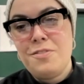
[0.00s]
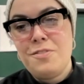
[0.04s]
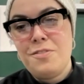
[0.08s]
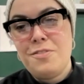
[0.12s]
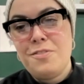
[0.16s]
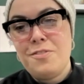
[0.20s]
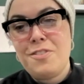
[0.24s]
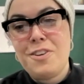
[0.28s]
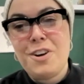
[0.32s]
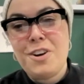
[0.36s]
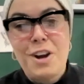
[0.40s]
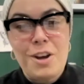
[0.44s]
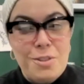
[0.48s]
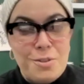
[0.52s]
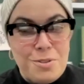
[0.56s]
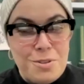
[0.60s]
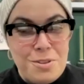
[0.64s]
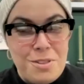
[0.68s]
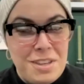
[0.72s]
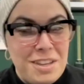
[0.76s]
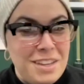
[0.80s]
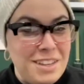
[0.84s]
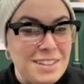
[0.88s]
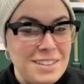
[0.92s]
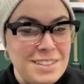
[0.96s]
for other
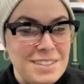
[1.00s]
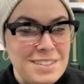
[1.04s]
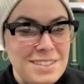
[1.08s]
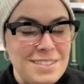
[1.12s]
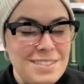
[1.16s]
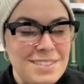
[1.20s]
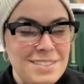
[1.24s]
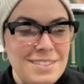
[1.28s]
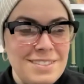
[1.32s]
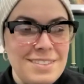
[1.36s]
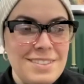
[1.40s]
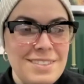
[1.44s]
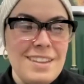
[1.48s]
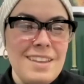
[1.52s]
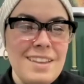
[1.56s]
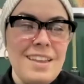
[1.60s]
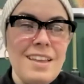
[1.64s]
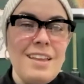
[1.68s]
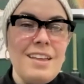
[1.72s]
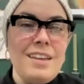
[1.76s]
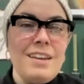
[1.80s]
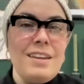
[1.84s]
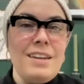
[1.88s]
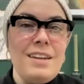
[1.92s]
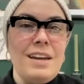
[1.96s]
things.
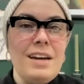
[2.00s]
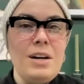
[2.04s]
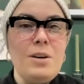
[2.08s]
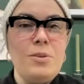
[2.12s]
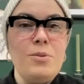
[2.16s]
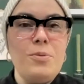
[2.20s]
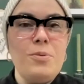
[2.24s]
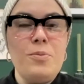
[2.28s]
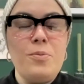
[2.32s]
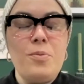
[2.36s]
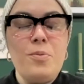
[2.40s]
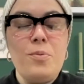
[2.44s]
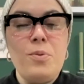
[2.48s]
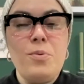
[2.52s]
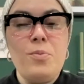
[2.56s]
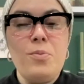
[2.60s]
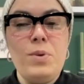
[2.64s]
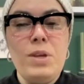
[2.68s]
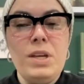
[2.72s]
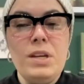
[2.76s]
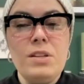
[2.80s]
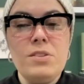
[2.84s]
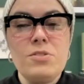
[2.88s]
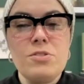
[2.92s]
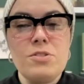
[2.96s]
Now, when
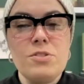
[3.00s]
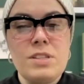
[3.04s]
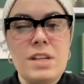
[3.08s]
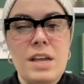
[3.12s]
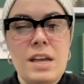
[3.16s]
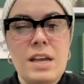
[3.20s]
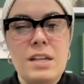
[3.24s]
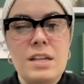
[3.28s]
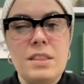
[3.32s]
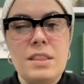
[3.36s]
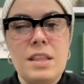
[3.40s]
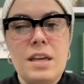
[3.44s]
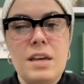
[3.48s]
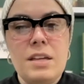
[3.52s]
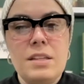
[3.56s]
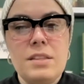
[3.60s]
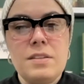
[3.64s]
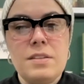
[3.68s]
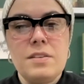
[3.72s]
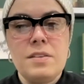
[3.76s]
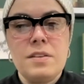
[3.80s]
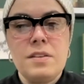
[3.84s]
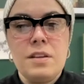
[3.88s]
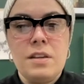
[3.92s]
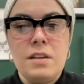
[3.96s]
we understand
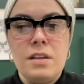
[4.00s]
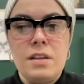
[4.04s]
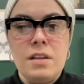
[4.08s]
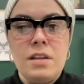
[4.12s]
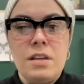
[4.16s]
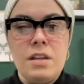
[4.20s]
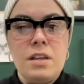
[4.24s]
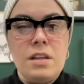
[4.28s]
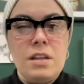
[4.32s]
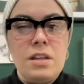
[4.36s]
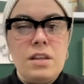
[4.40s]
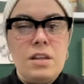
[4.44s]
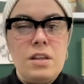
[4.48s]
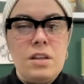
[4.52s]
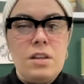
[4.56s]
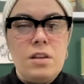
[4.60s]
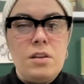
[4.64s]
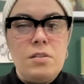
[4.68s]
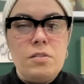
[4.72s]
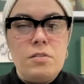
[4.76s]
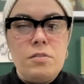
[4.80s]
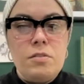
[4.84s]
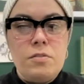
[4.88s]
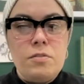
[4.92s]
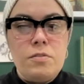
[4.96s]
that
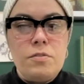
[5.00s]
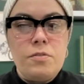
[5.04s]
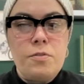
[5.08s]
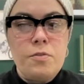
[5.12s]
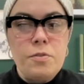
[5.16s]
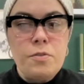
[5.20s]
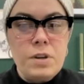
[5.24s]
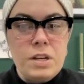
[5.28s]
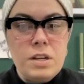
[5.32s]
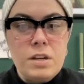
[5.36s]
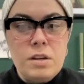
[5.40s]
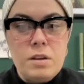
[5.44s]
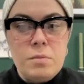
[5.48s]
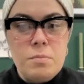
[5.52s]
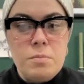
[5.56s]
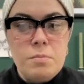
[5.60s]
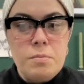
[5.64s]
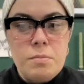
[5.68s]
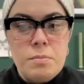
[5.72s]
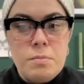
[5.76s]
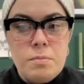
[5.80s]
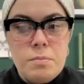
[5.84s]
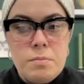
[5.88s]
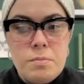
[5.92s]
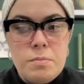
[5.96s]
freedom
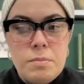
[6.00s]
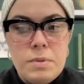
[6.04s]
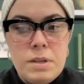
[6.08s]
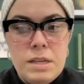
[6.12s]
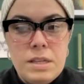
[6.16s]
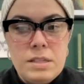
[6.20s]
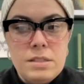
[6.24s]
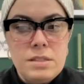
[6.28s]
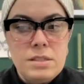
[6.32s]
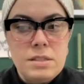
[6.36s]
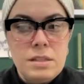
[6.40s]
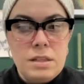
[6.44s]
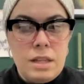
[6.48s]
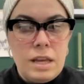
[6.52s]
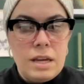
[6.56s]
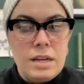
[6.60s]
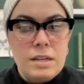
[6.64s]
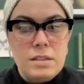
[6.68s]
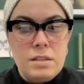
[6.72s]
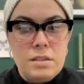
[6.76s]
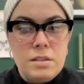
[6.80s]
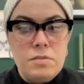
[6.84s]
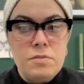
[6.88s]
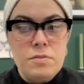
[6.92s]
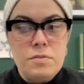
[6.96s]
is
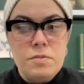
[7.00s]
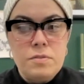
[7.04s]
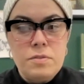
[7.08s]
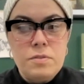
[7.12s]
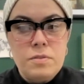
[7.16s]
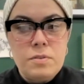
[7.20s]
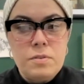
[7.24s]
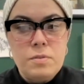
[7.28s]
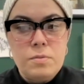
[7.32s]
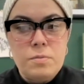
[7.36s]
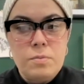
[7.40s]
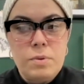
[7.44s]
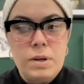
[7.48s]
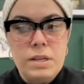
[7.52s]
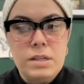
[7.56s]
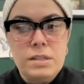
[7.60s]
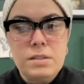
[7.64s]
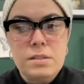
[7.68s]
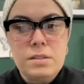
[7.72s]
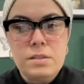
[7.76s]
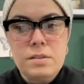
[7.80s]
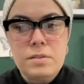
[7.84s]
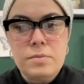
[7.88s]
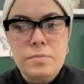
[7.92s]
selective, right?